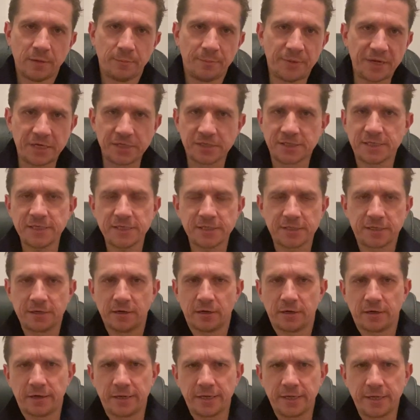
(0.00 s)
Because this
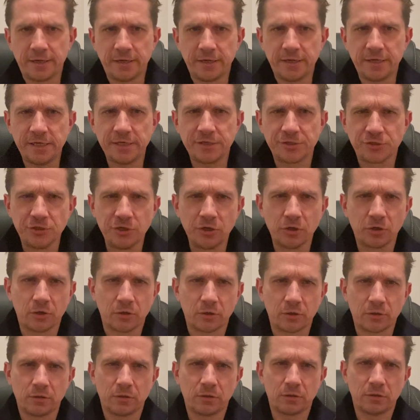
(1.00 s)
guy is
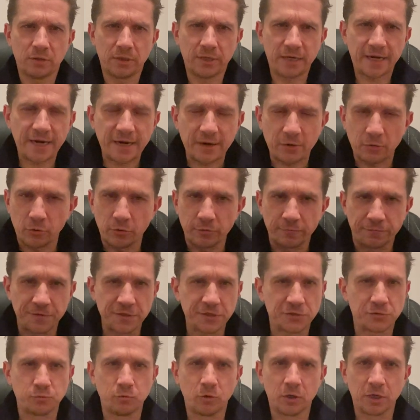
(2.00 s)
not out of
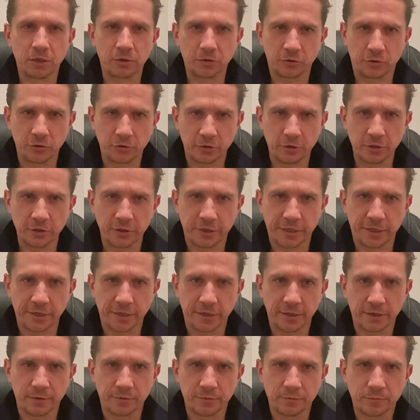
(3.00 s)
this world good
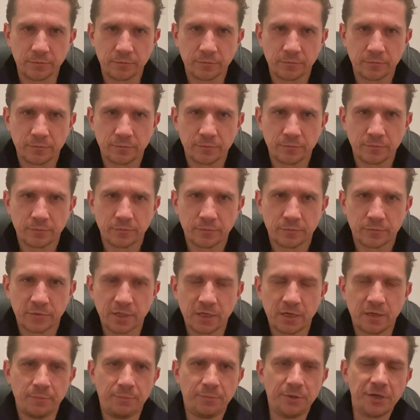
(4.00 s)
looking,
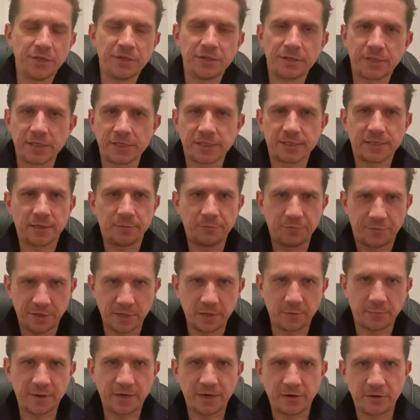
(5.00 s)
but there's
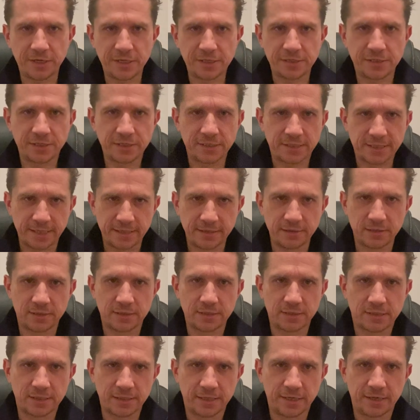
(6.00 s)
something about his
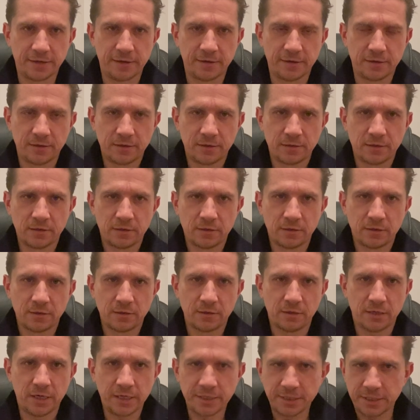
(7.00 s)
intensity
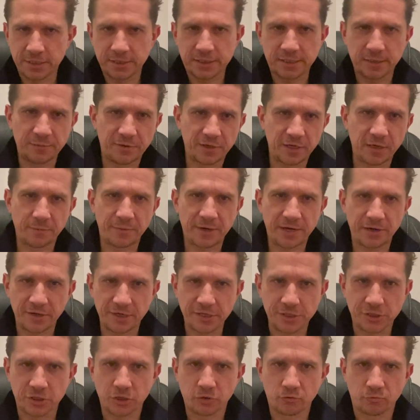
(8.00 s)
and there's something about
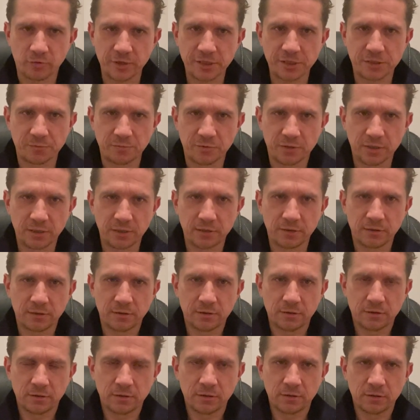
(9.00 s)
his charisma.
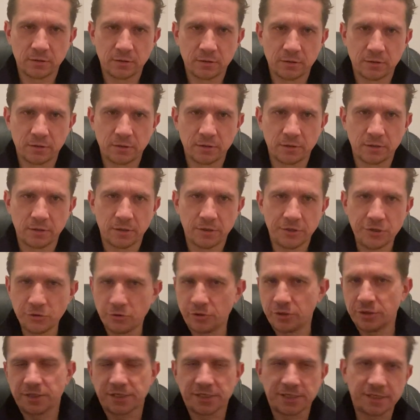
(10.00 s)
You
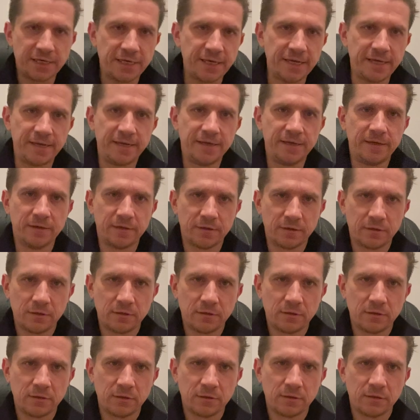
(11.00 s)
can see
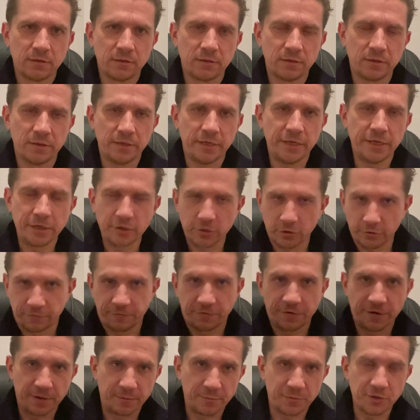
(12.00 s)
it
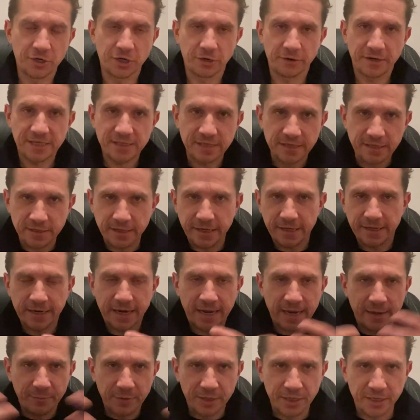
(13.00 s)
off him, you know, it, it, it
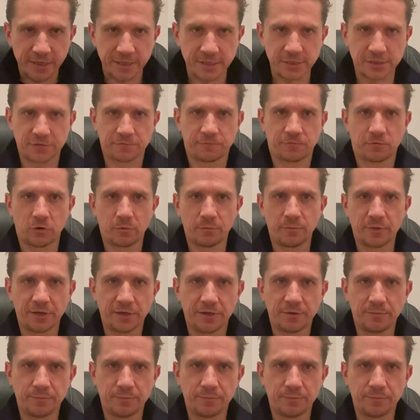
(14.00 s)
emanates from him.